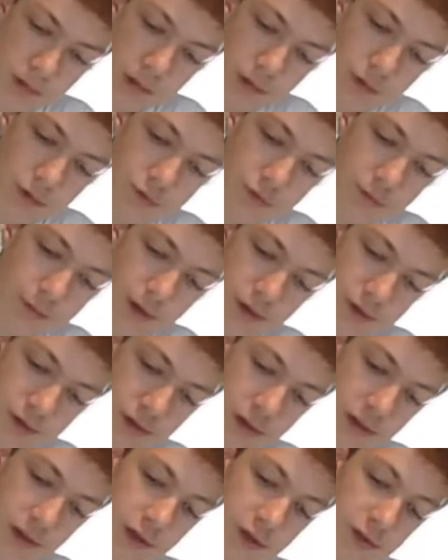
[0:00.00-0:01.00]
So
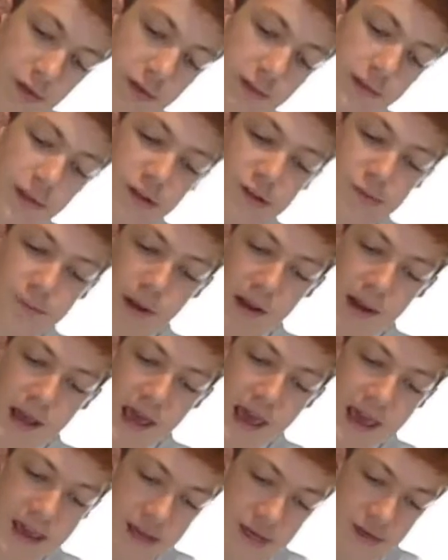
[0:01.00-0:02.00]
basically, they spent
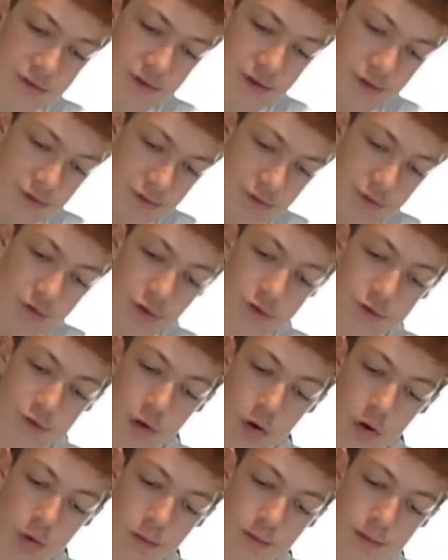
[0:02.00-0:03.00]
ages just
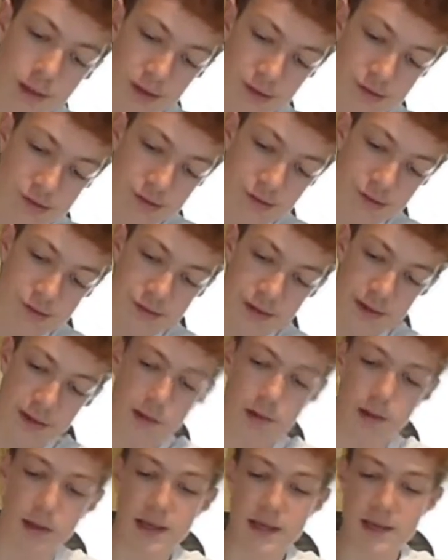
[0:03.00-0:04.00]
on this
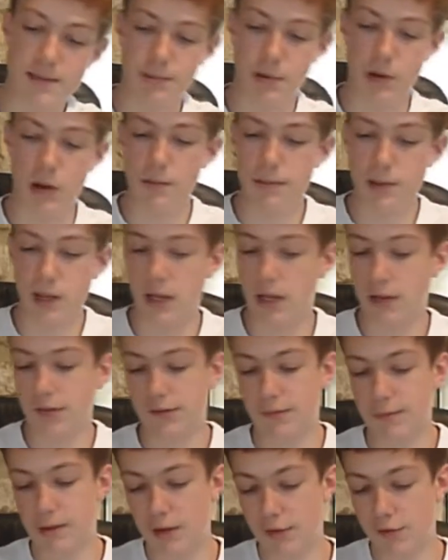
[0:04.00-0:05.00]
singular heat pipe here
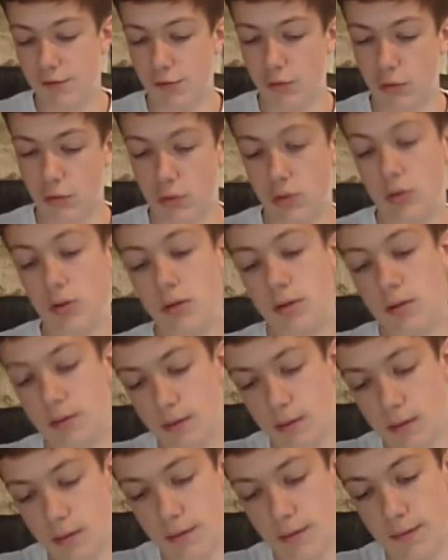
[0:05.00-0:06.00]
to make sure
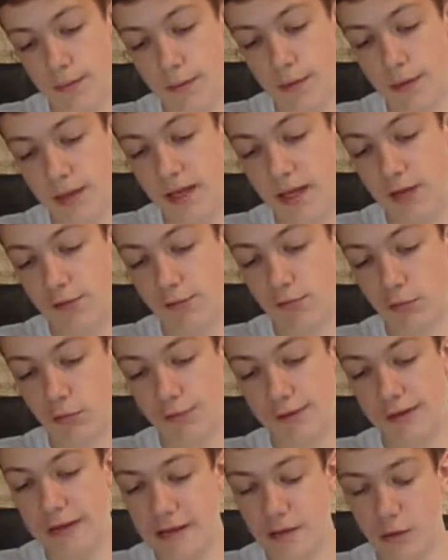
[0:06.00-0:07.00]
that it
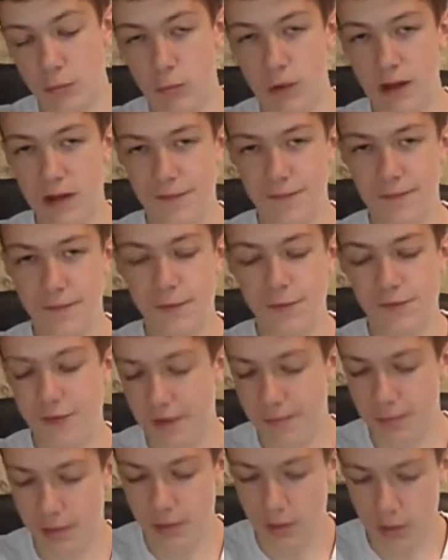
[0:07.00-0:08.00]
draws heat away from the
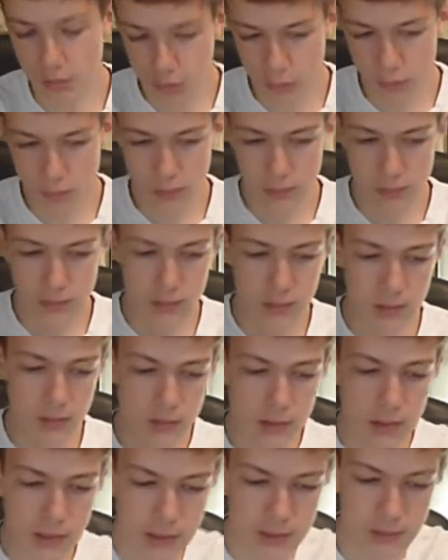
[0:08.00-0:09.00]
GPU
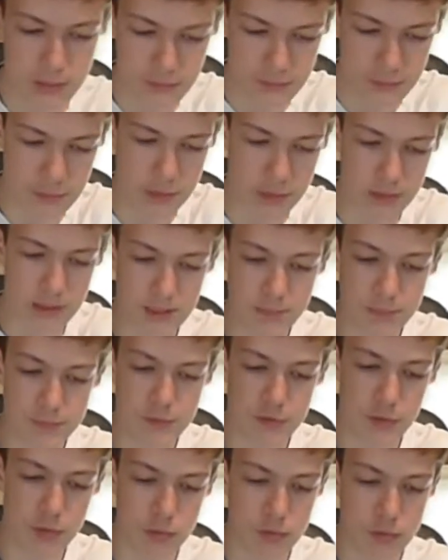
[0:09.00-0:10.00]
and keeps
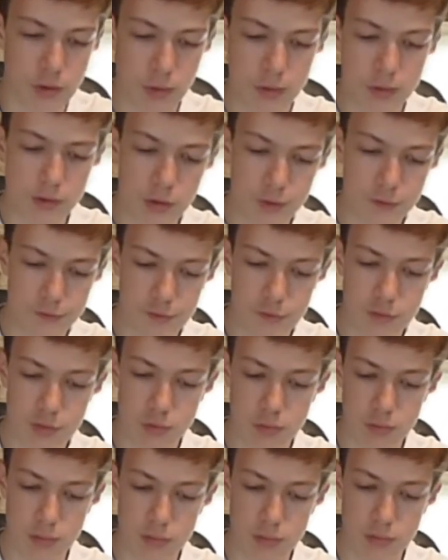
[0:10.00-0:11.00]
you going nice and
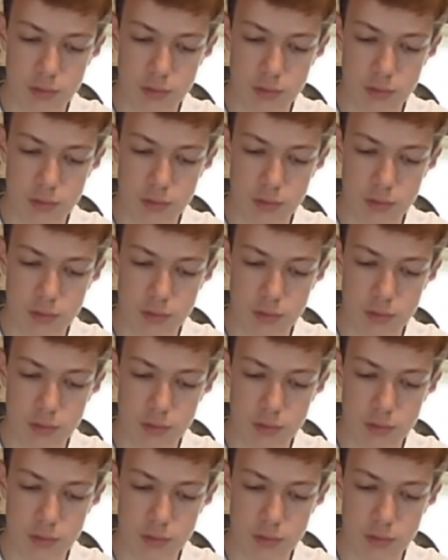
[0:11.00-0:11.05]
cool.